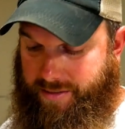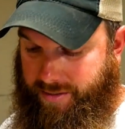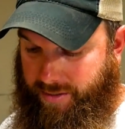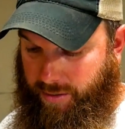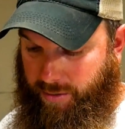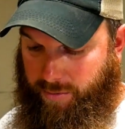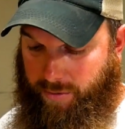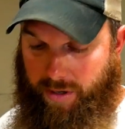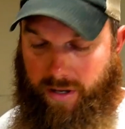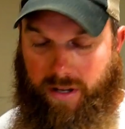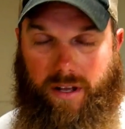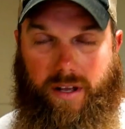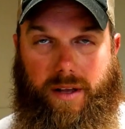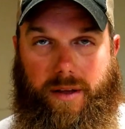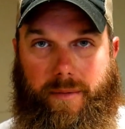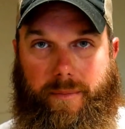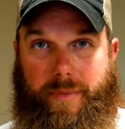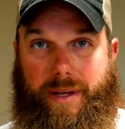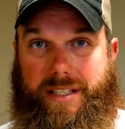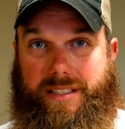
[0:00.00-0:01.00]
so
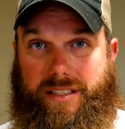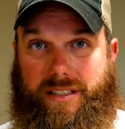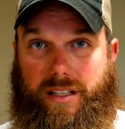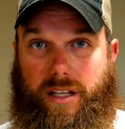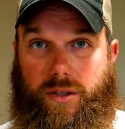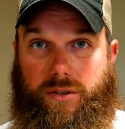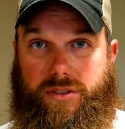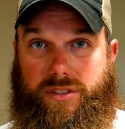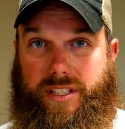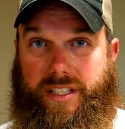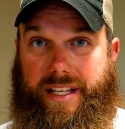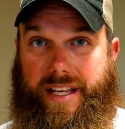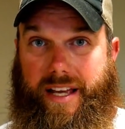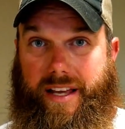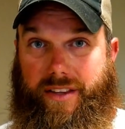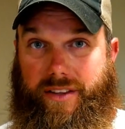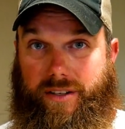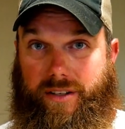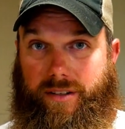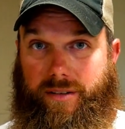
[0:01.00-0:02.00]
mixing those
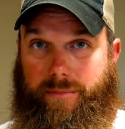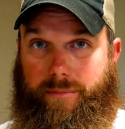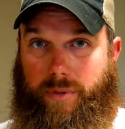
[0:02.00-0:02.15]
together.